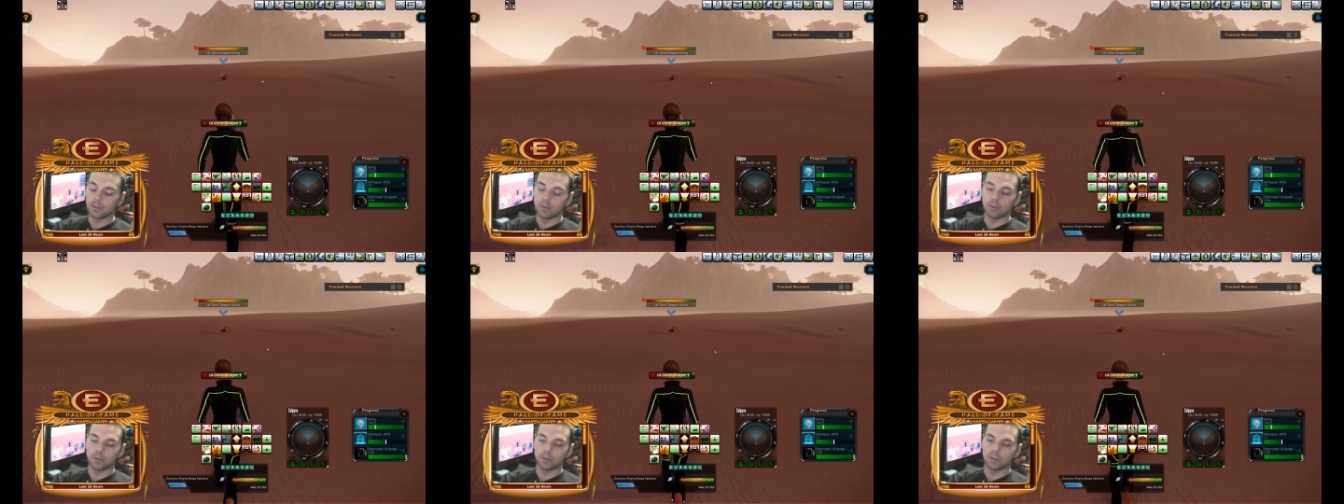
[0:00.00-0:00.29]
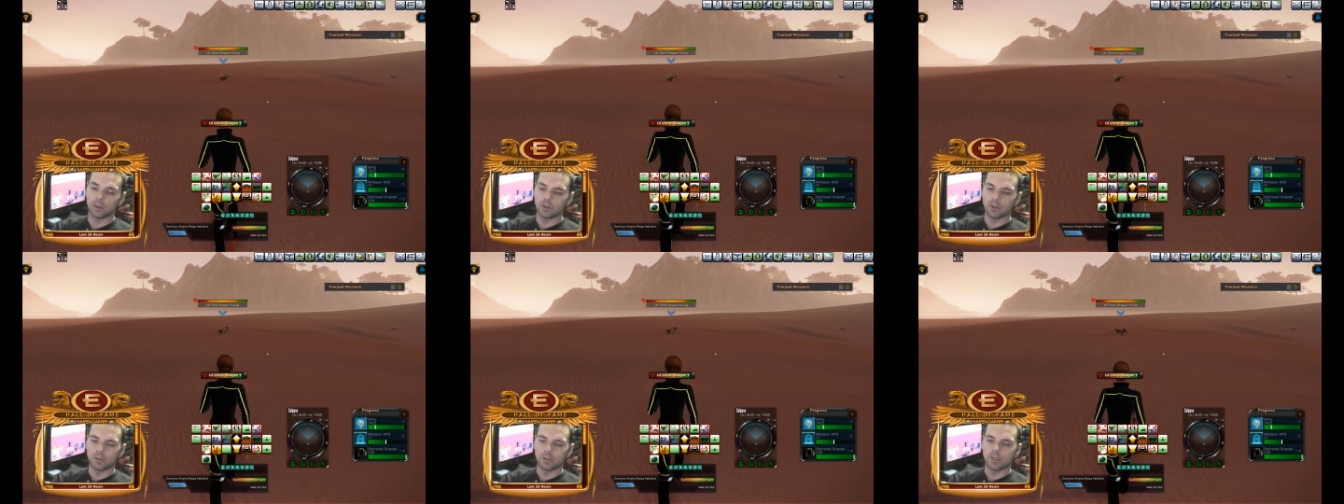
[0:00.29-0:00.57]
you
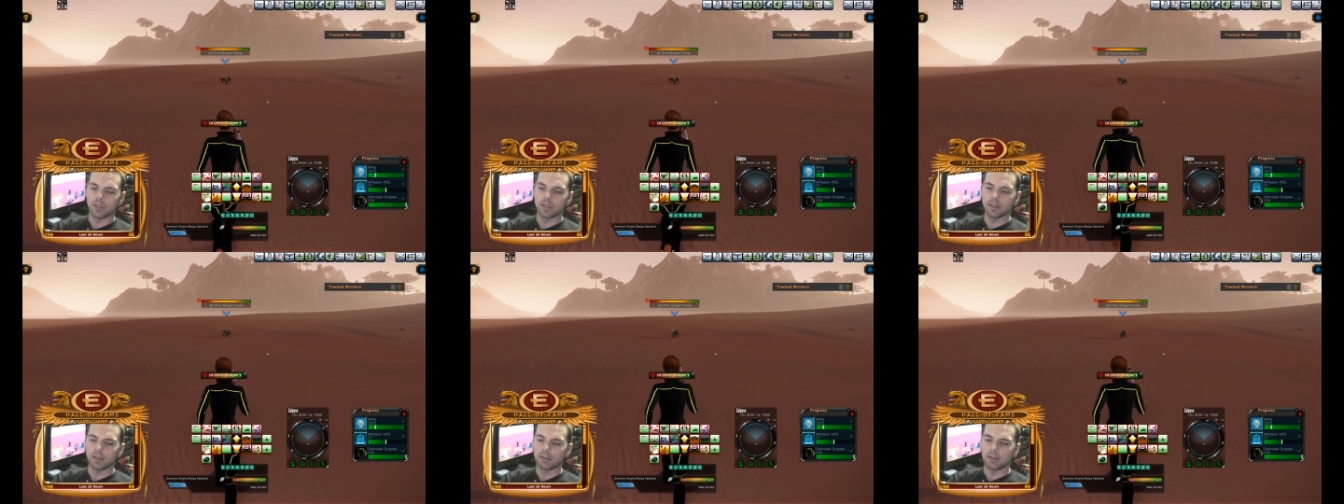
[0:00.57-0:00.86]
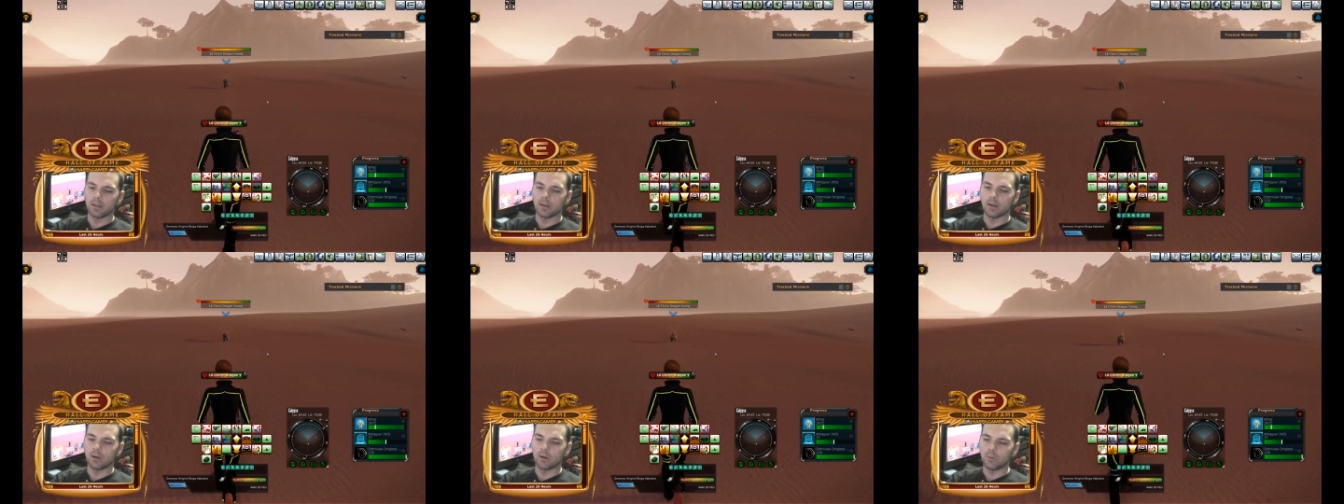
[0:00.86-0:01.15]
should
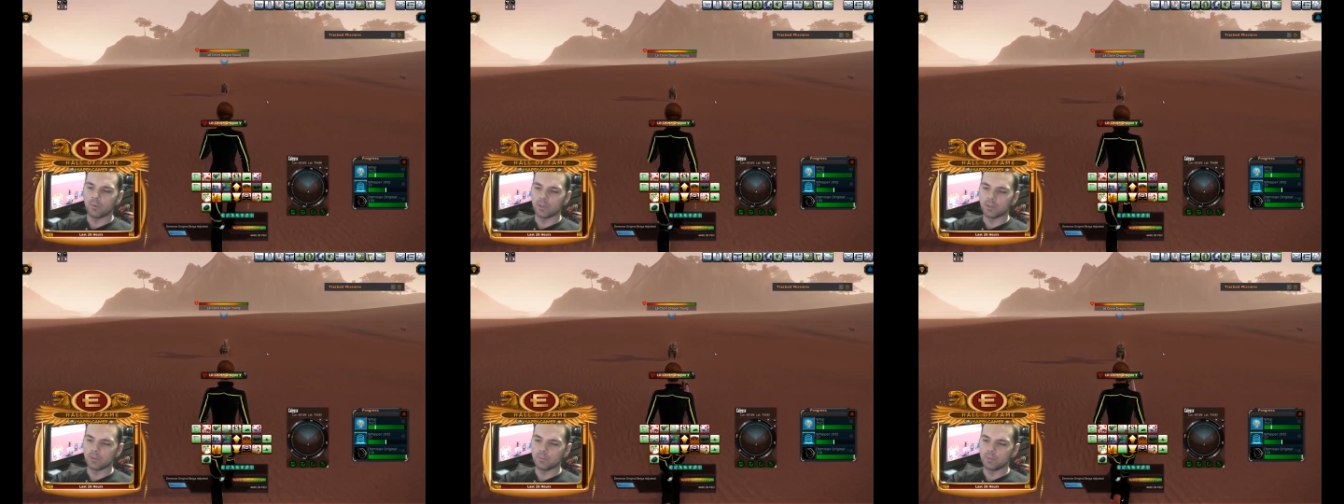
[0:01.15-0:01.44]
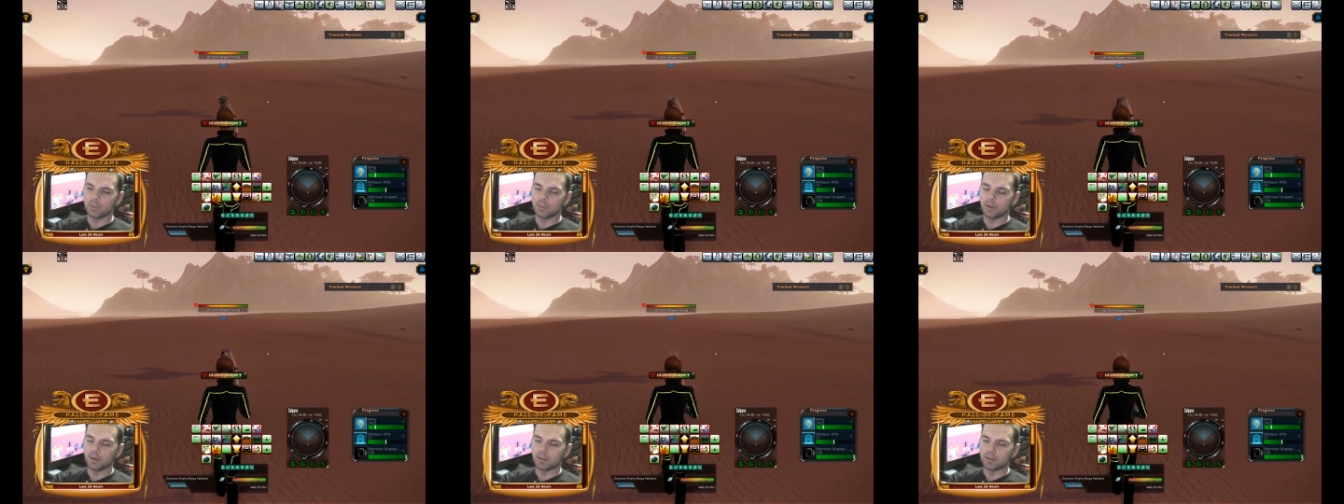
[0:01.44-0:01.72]
technically always
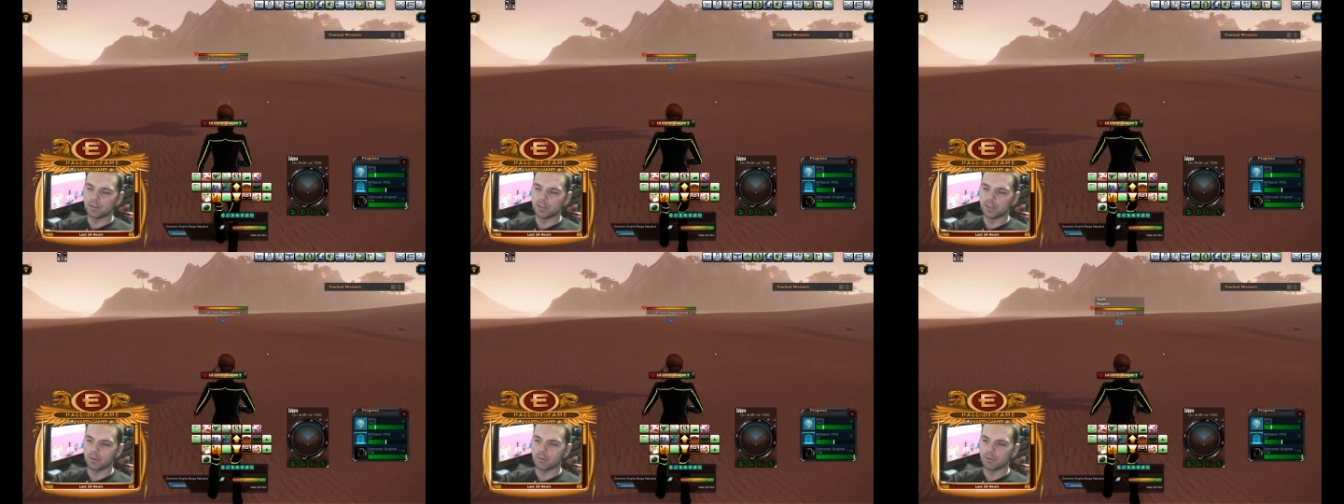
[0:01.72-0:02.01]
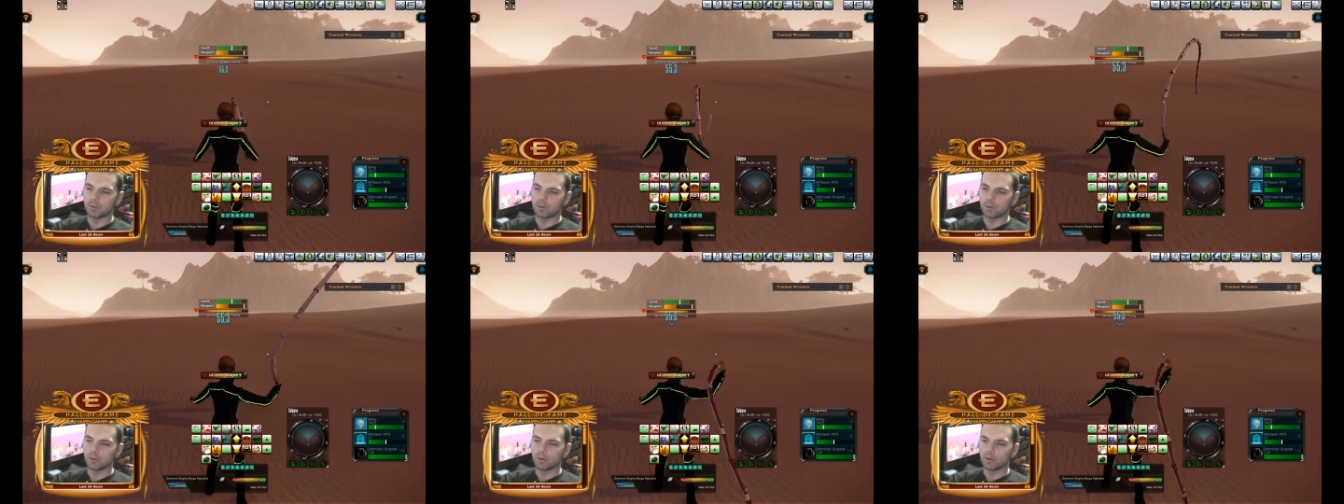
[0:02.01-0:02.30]
be hunting
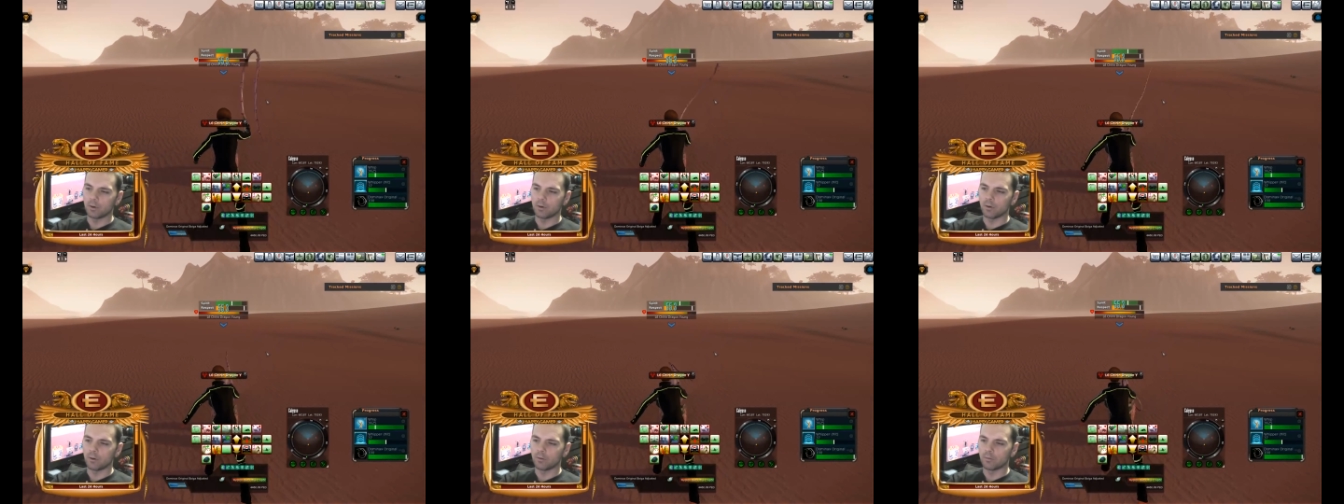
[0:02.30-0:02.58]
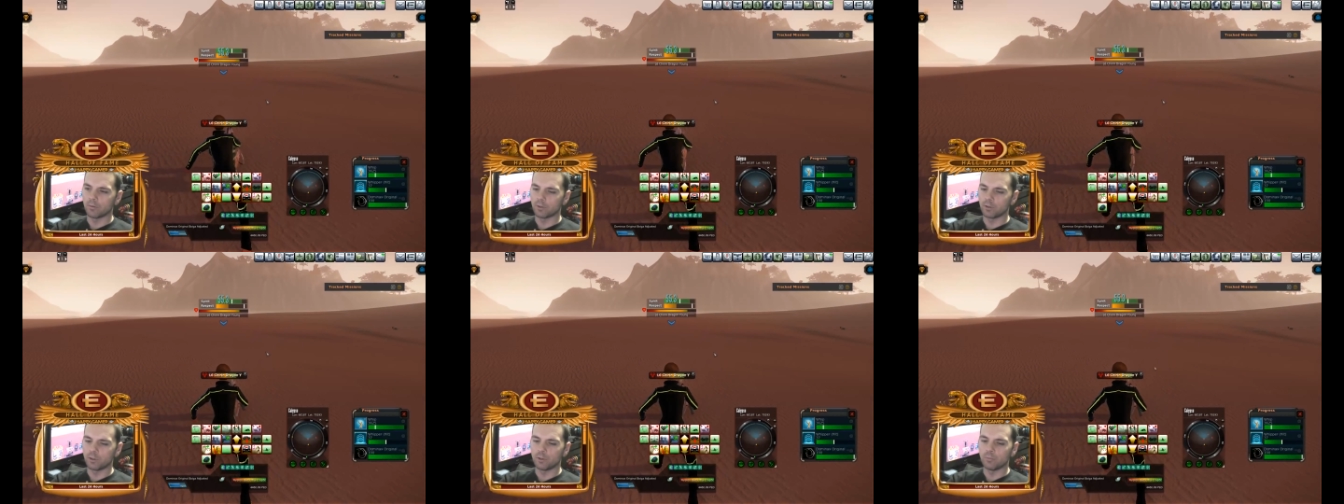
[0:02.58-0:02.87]
with
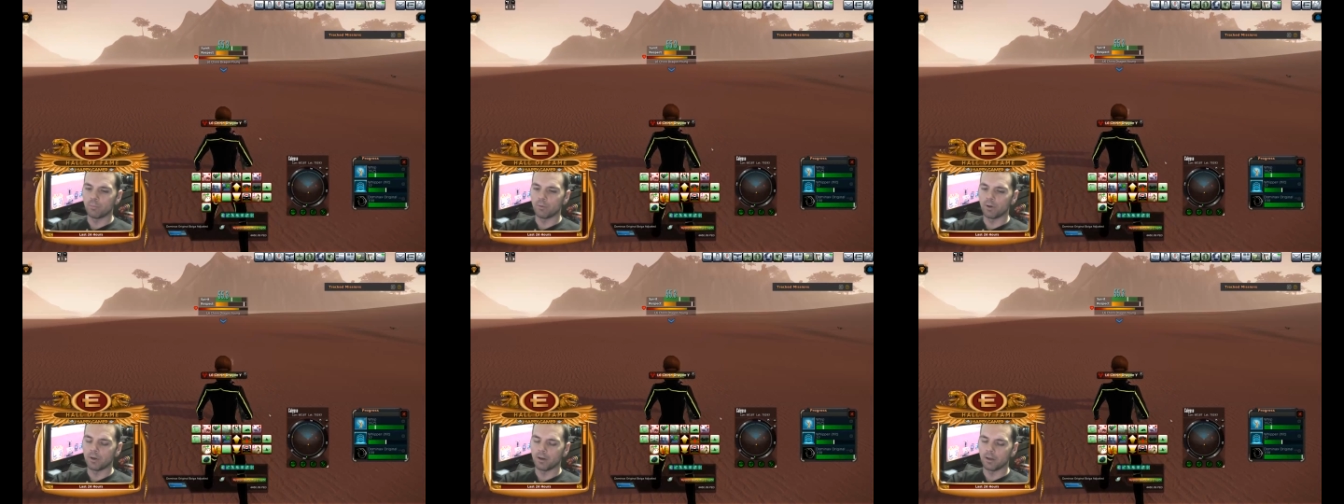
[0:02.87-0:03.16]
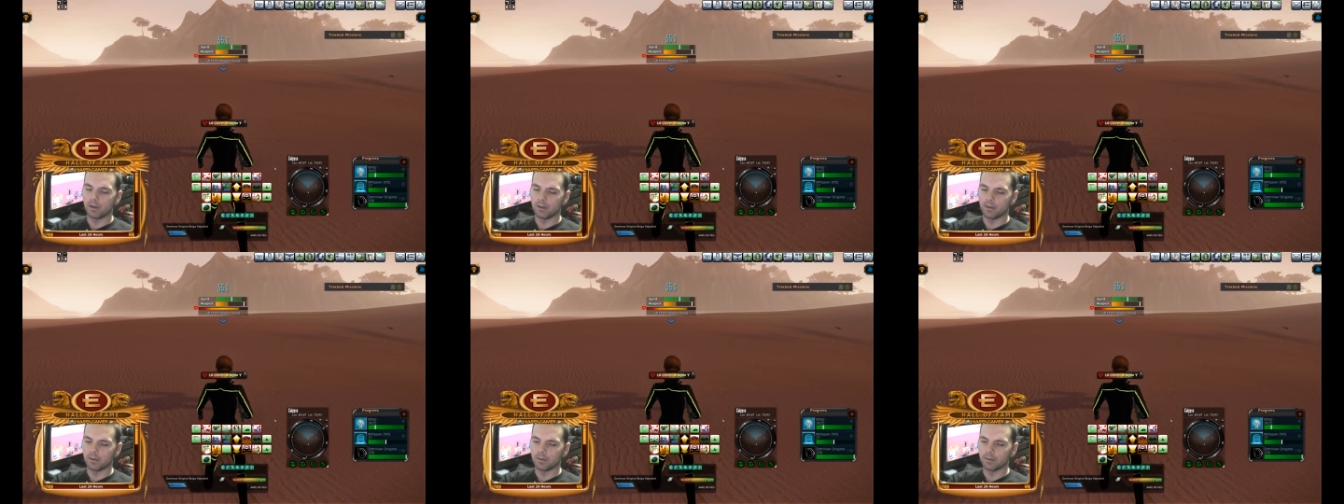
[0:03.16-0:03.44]
over 2.9,